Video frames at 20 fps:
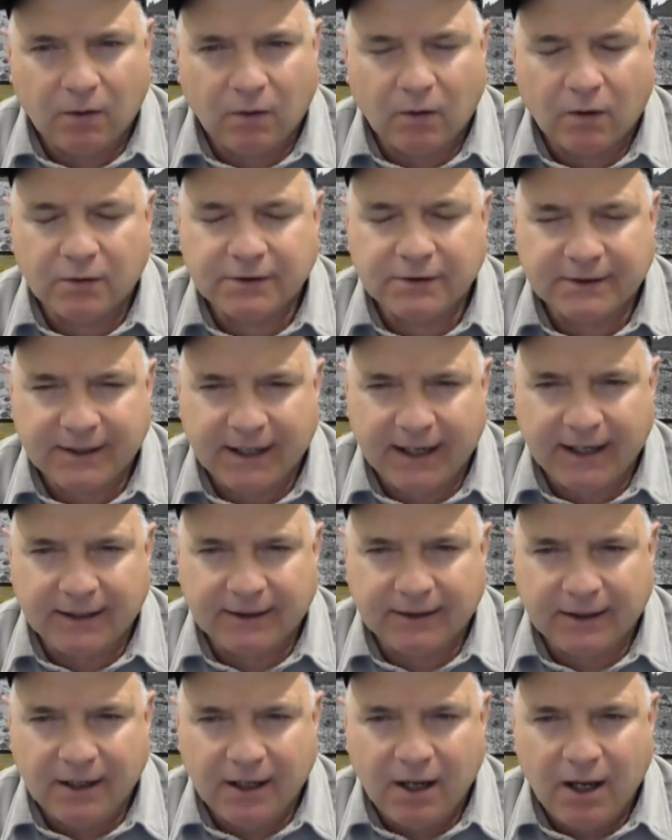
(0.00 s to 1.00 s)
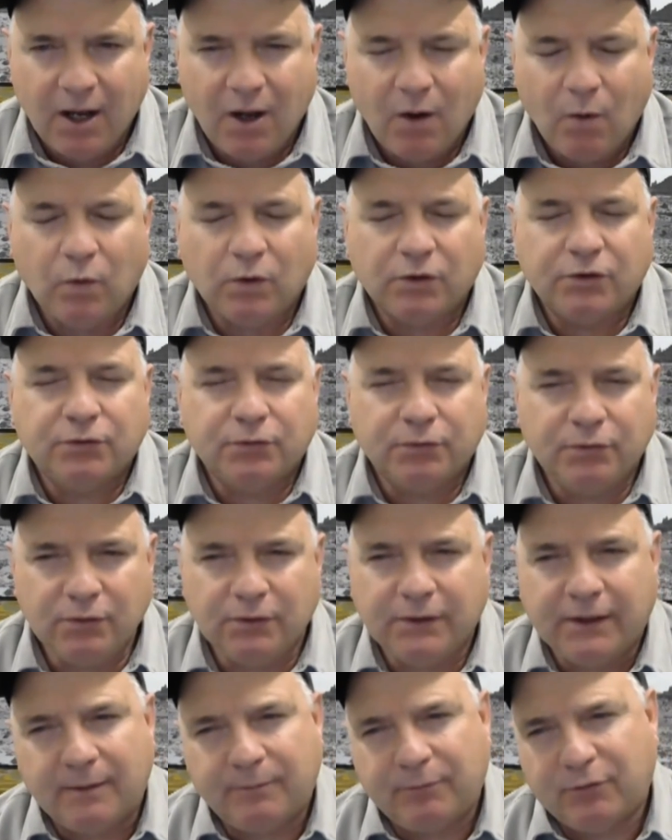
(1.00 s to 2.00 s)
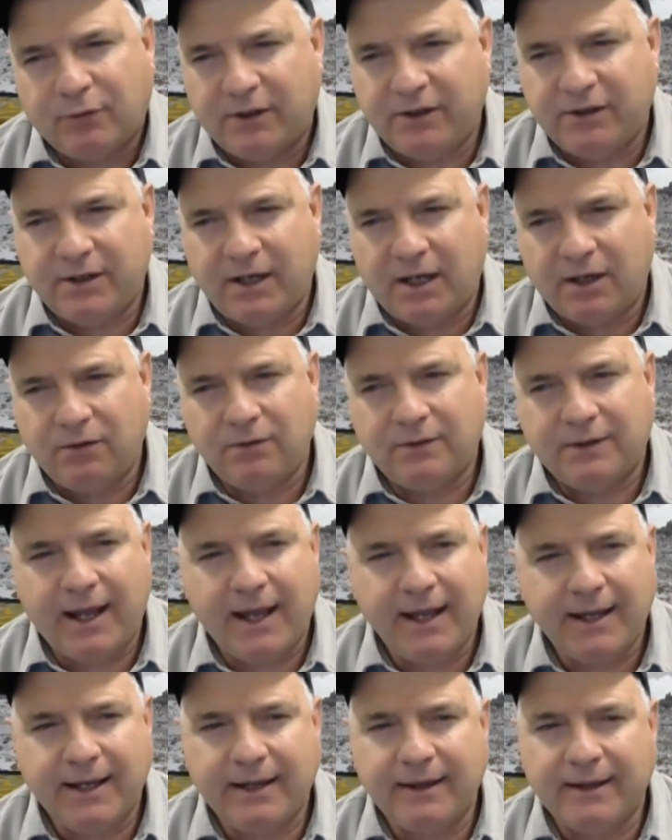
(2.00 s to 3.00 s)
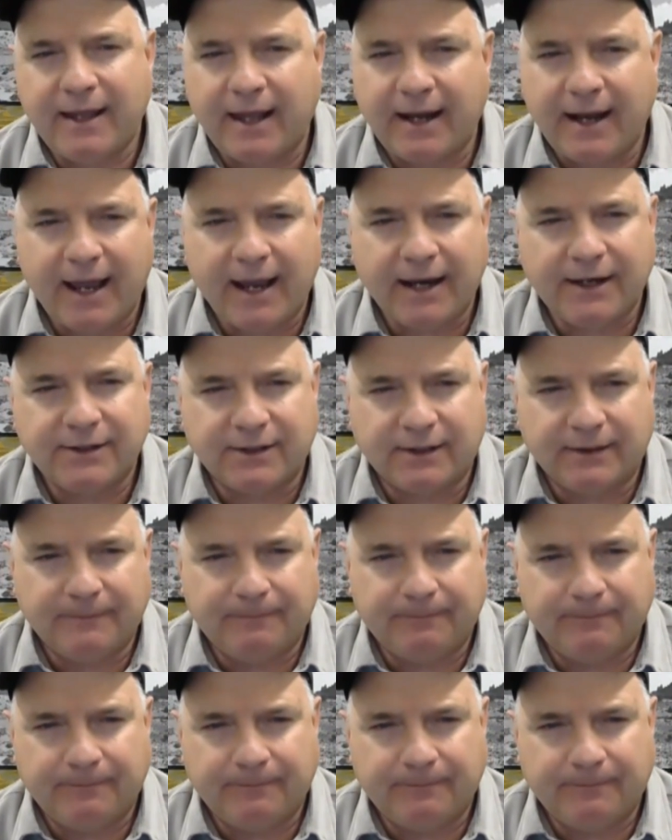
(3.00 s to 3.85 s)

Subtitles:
or state, will truly appreciate you taking that action.